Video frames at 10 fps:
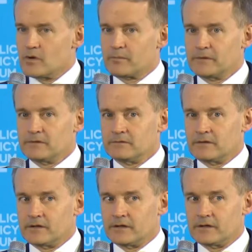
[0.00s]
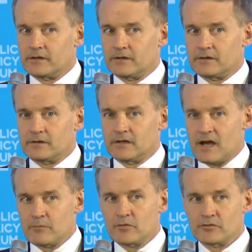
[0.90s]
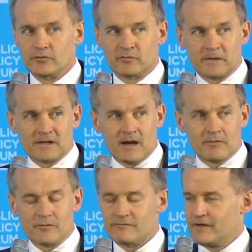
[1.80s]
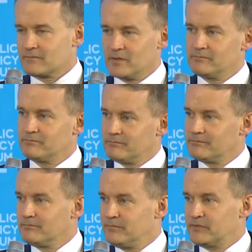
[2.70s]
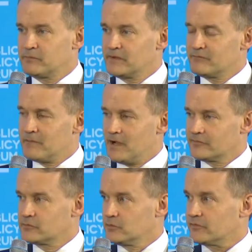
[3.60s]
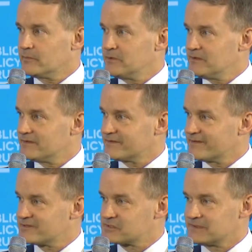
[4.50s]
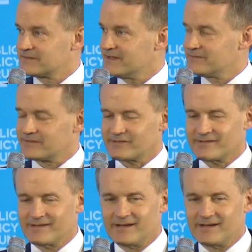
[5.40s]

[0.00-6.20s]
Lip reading: up in Labrador, Goose Bay, Labrador. In fact, my best buddy from high school was up here on this stage, Clint Davis.